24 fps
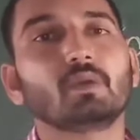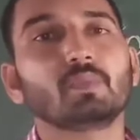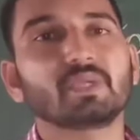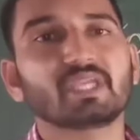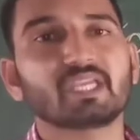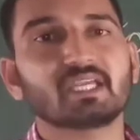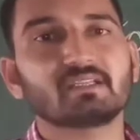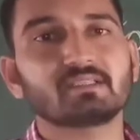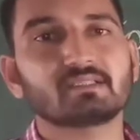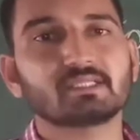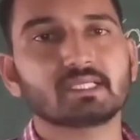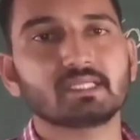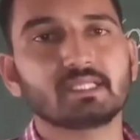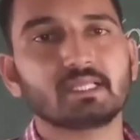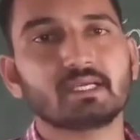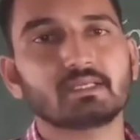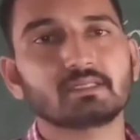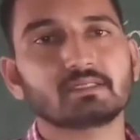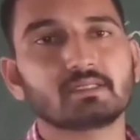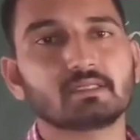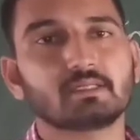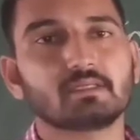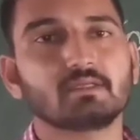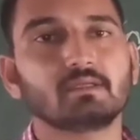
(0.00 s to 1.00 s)
we can say
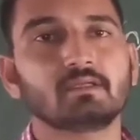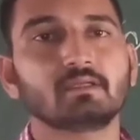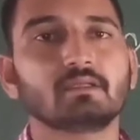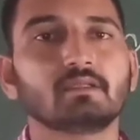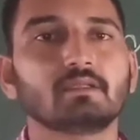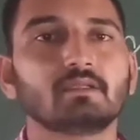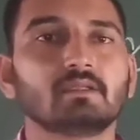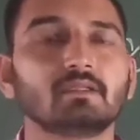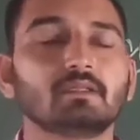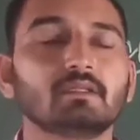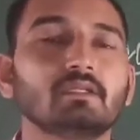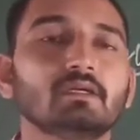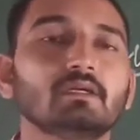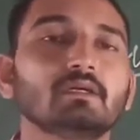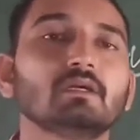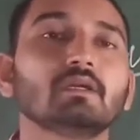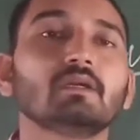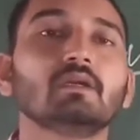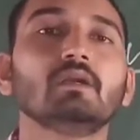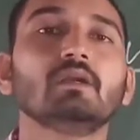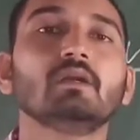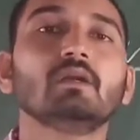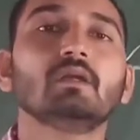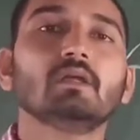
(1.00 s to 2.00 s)
that
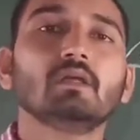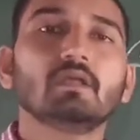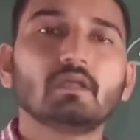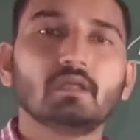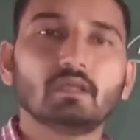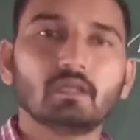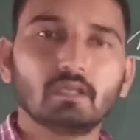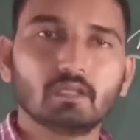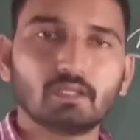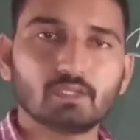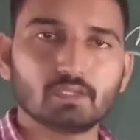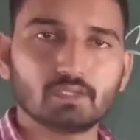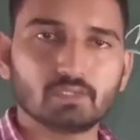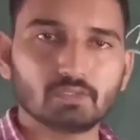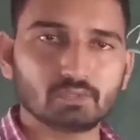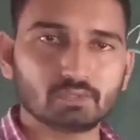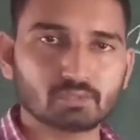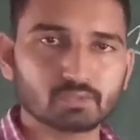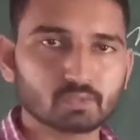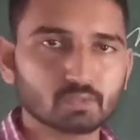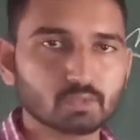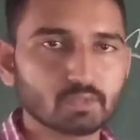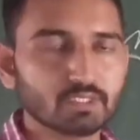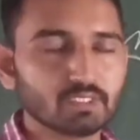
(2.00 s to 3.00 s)
the
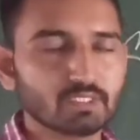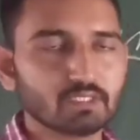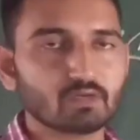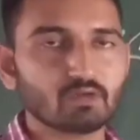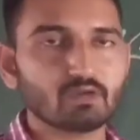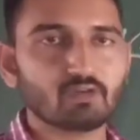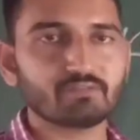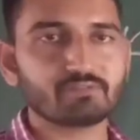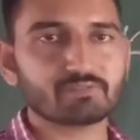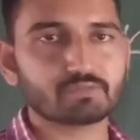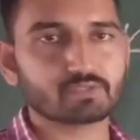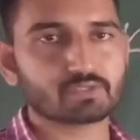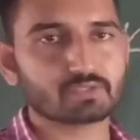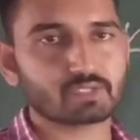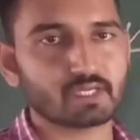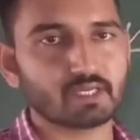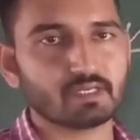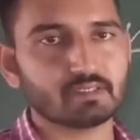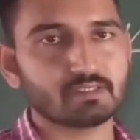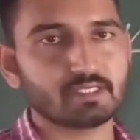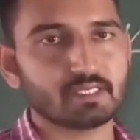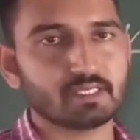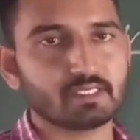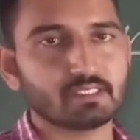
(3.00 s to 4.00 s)
ruler of
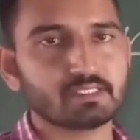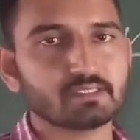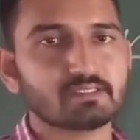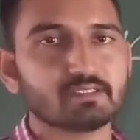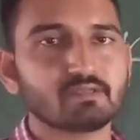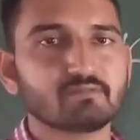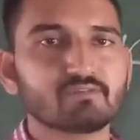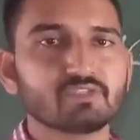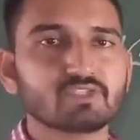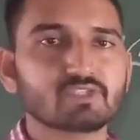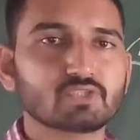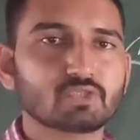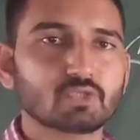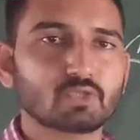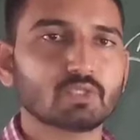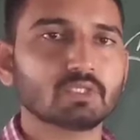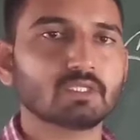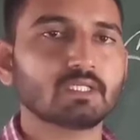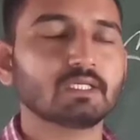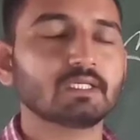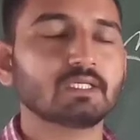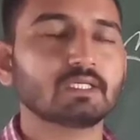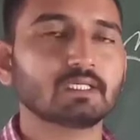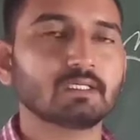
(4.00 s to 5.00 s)
Kushan dynasty will
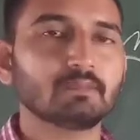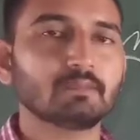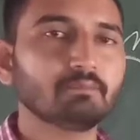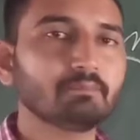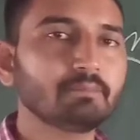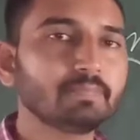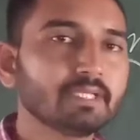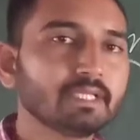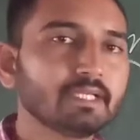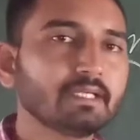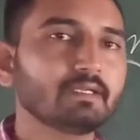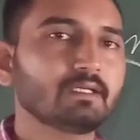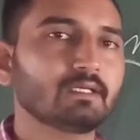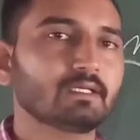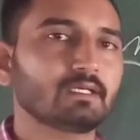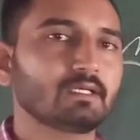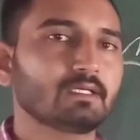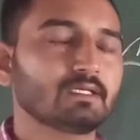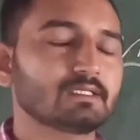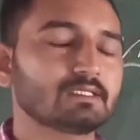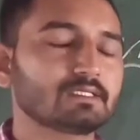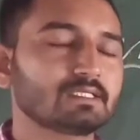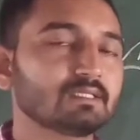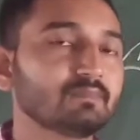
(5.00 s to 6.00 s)
show the
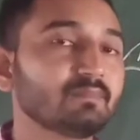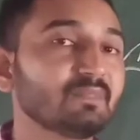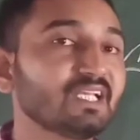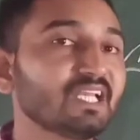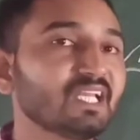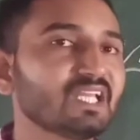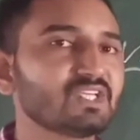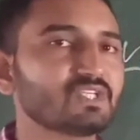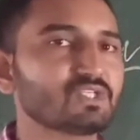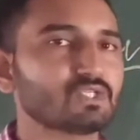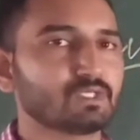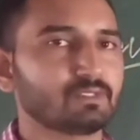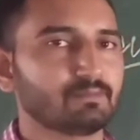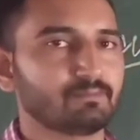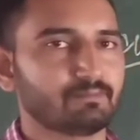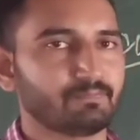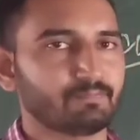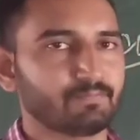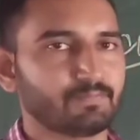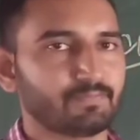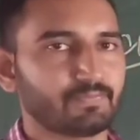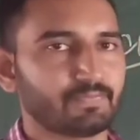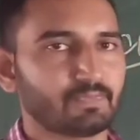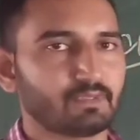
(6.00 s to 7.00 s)
complete
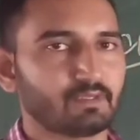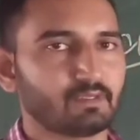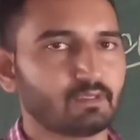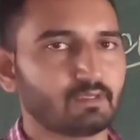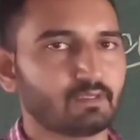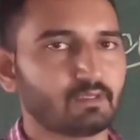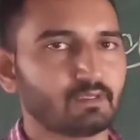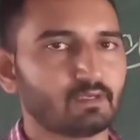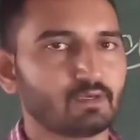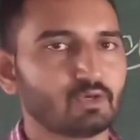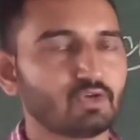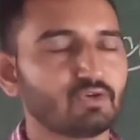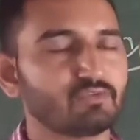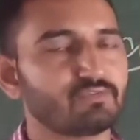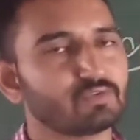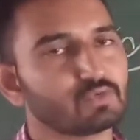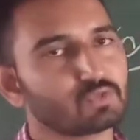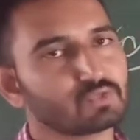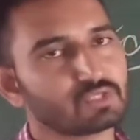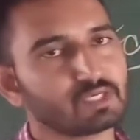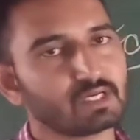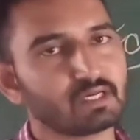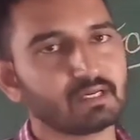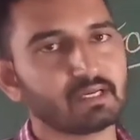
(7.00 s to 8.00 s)
assimilation of
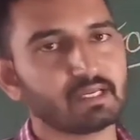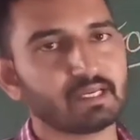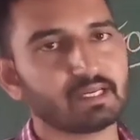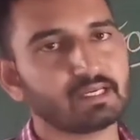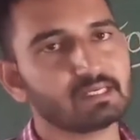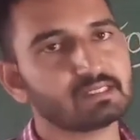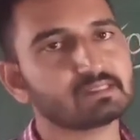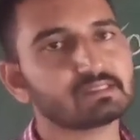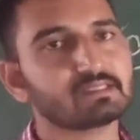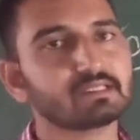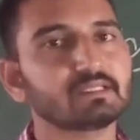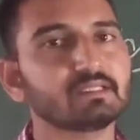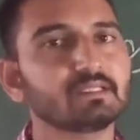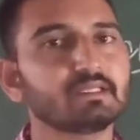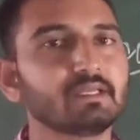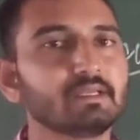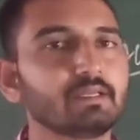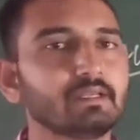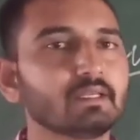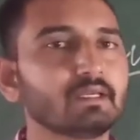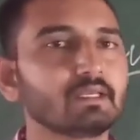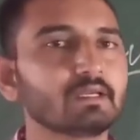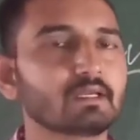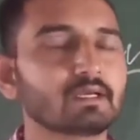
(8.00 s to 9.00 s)
Kushan dynasty in the
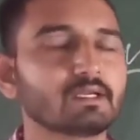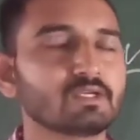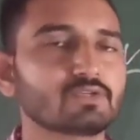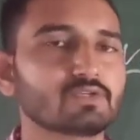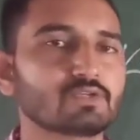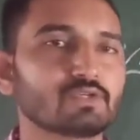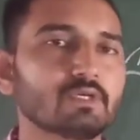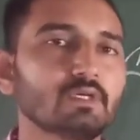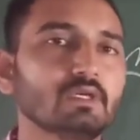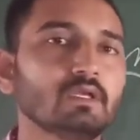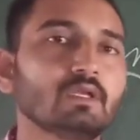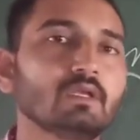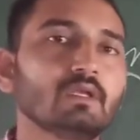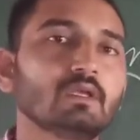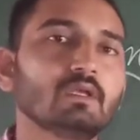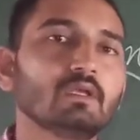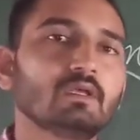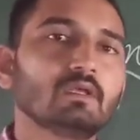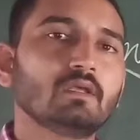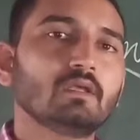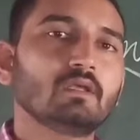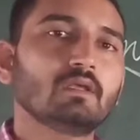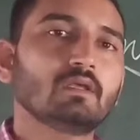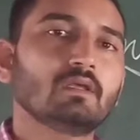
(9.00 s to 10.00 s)
Indian
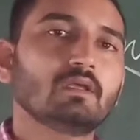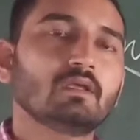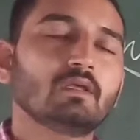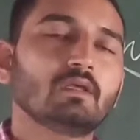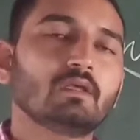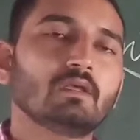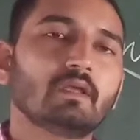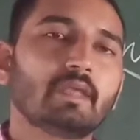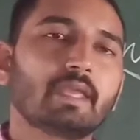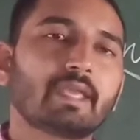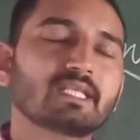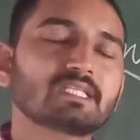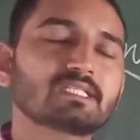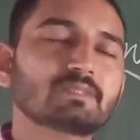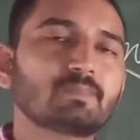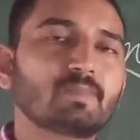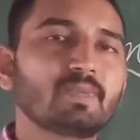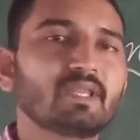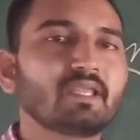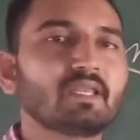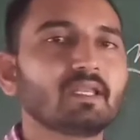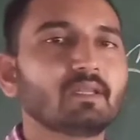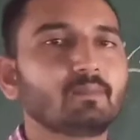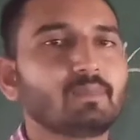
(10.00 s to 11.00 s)
culture,
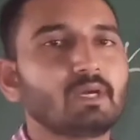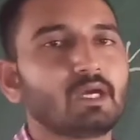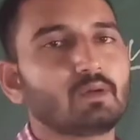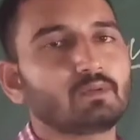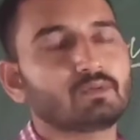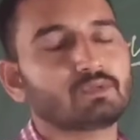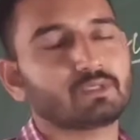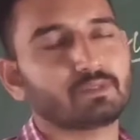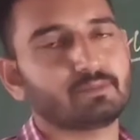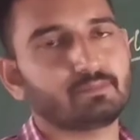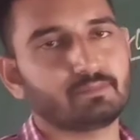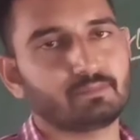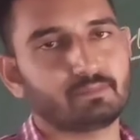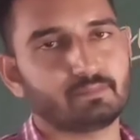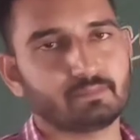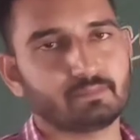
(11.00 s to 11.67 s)
explain about it.